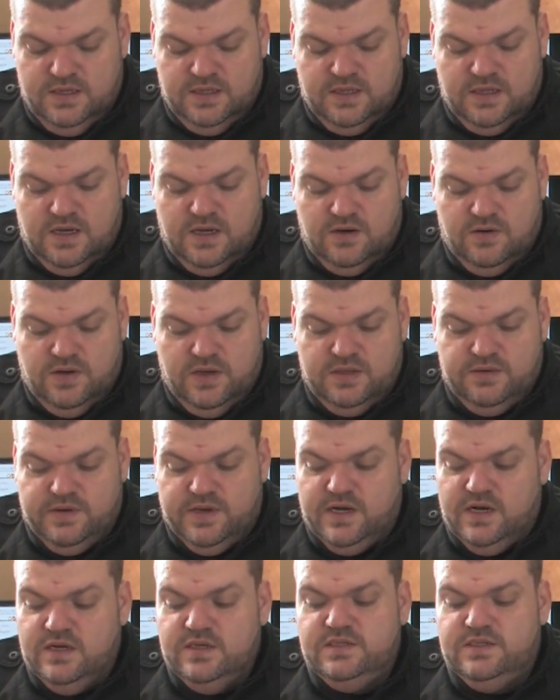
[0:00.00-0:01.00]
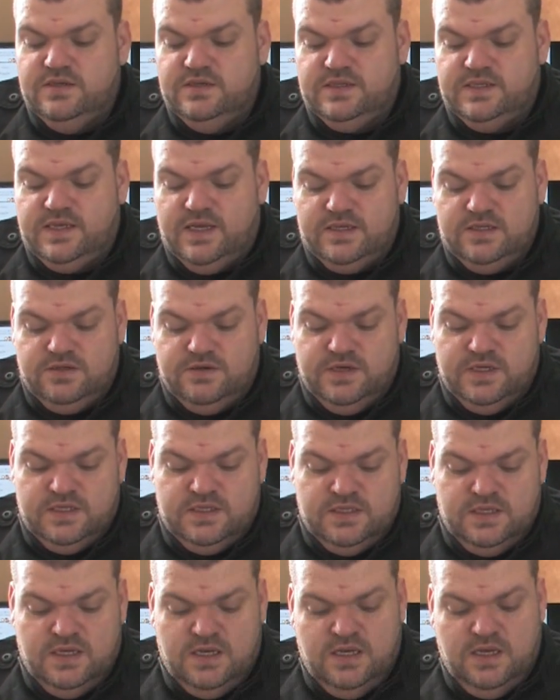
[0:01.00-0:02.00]
Now in regards to
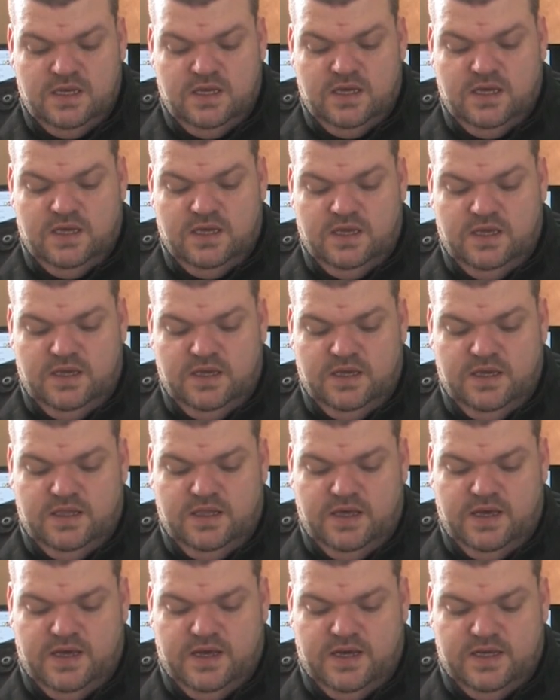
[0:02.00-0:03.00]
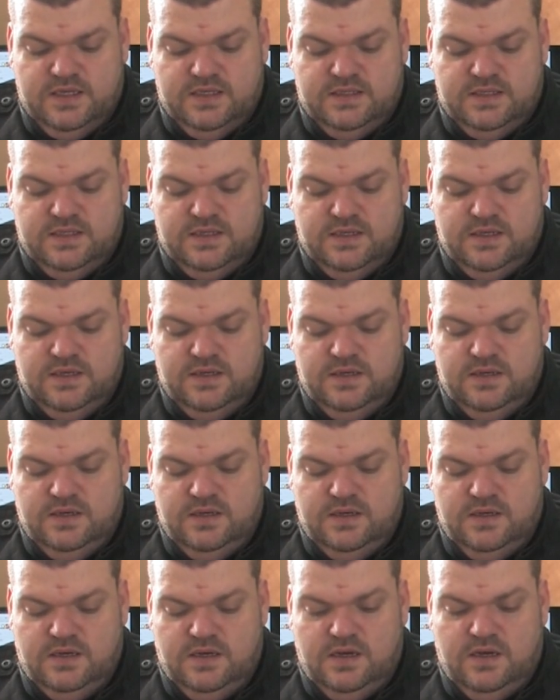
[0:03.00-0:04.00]
accessories, it has
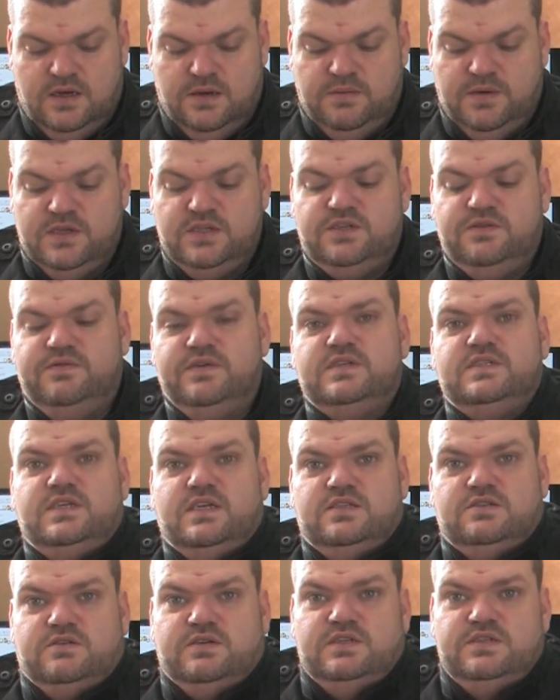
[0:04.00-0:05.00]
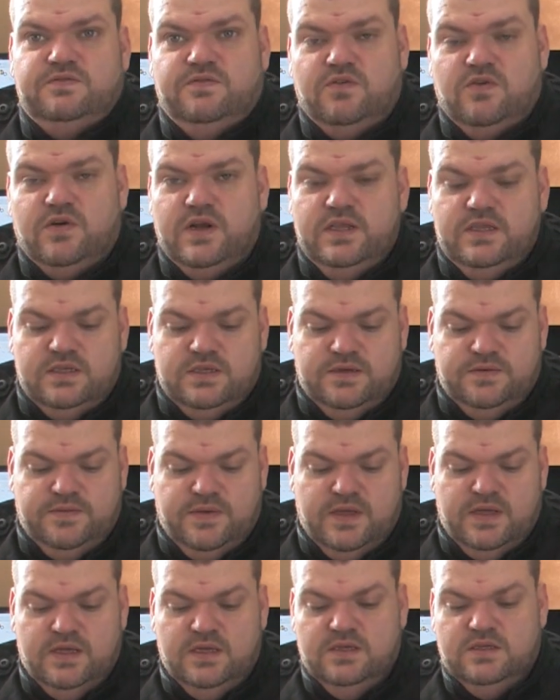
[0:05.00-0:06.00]
a bunch of accessories for it.
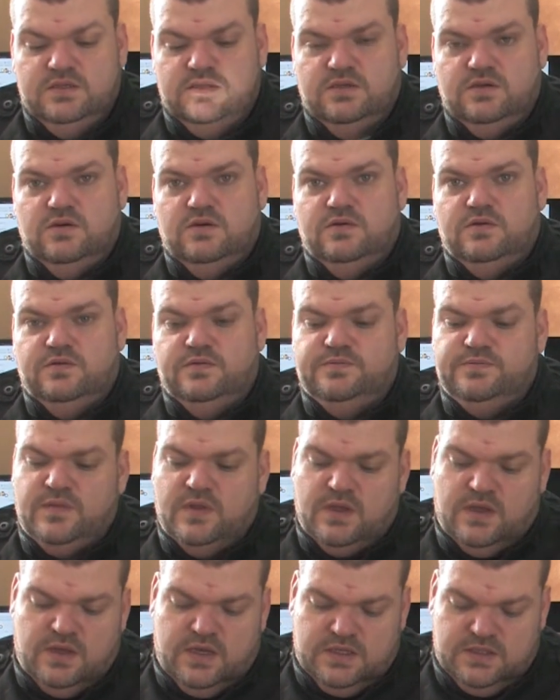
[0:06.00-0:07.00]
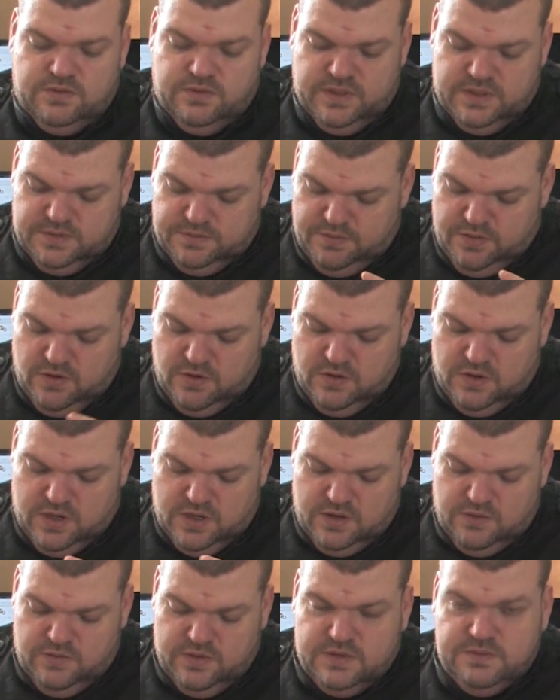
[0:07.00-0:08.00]
So as we spoke
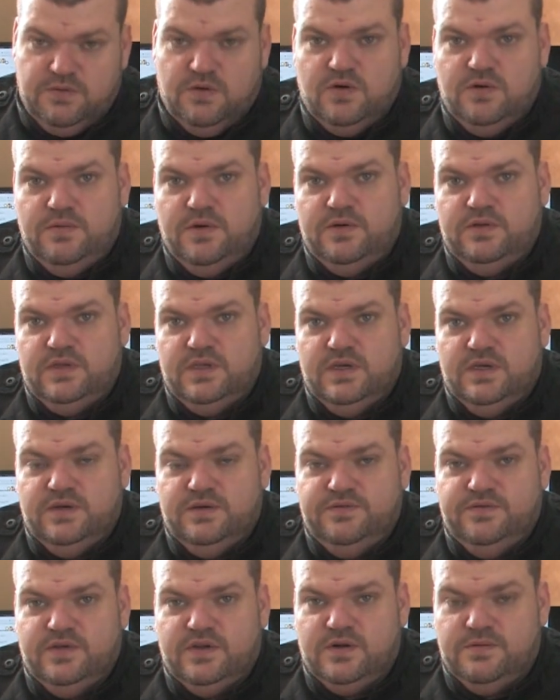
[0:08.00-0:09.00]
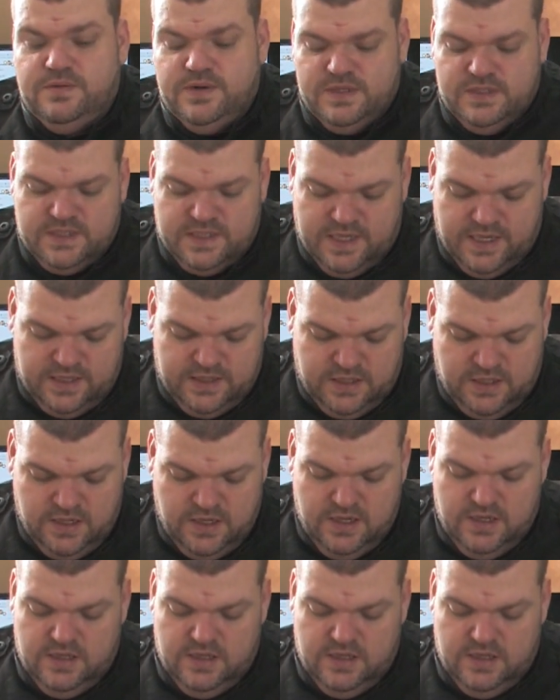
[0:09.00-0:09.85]
about the fingerprint scanner.